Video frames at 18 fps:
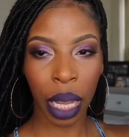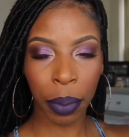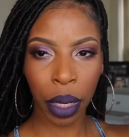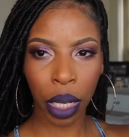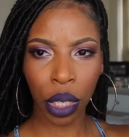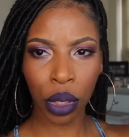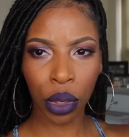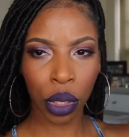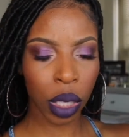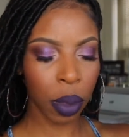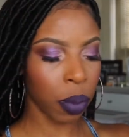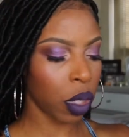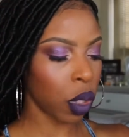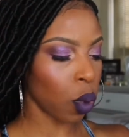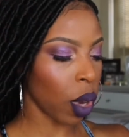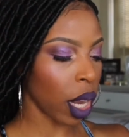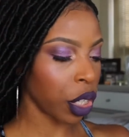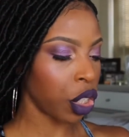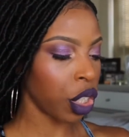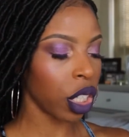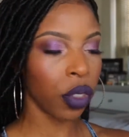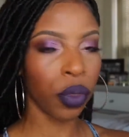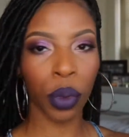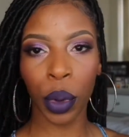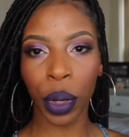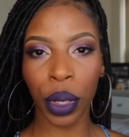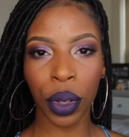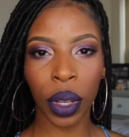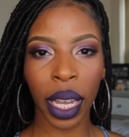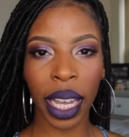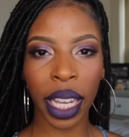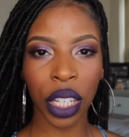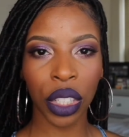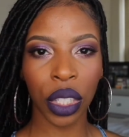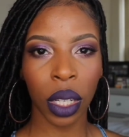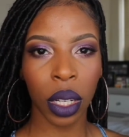I'm gonna do some swatches for you
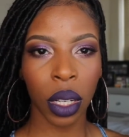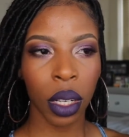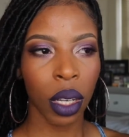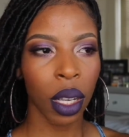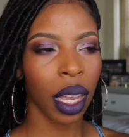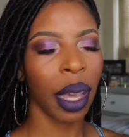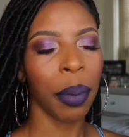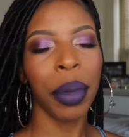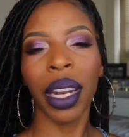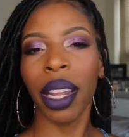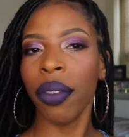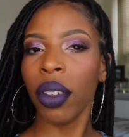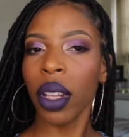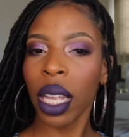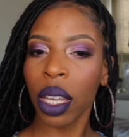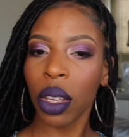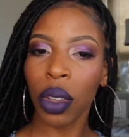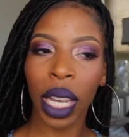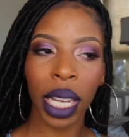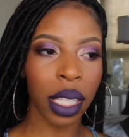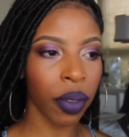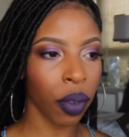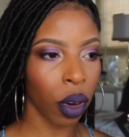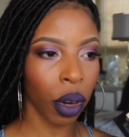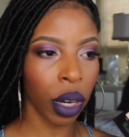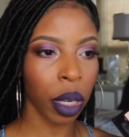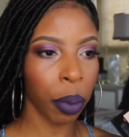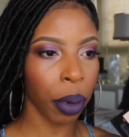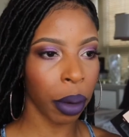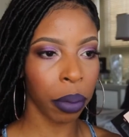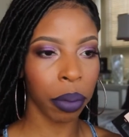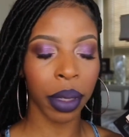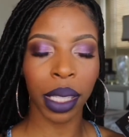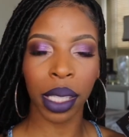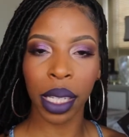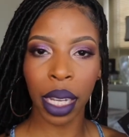guys. I mean, I feel like you guys have already
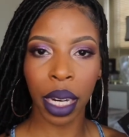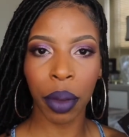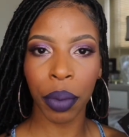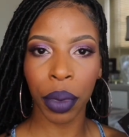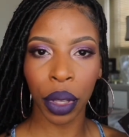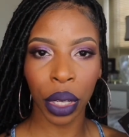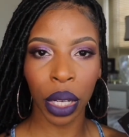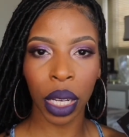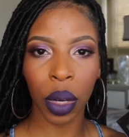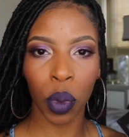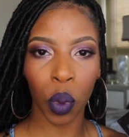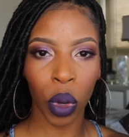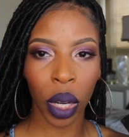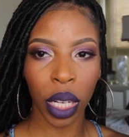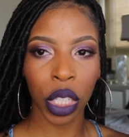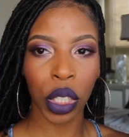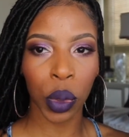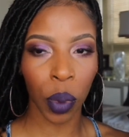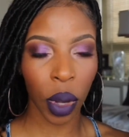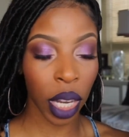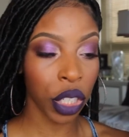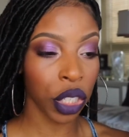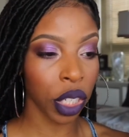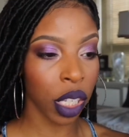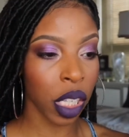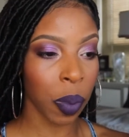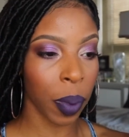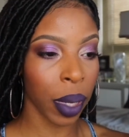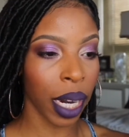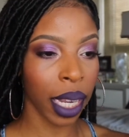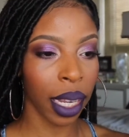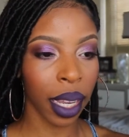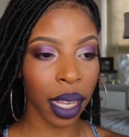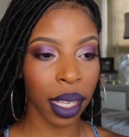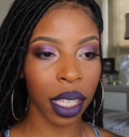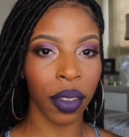probably seen 1,000,001 swatches, but I
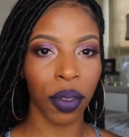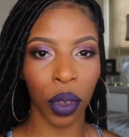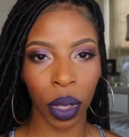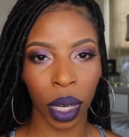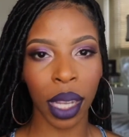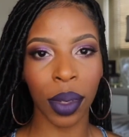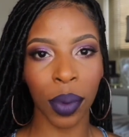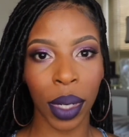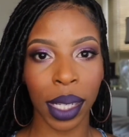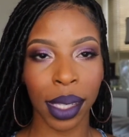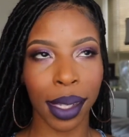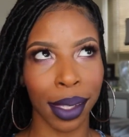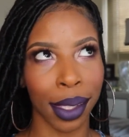guess if you guys wanna see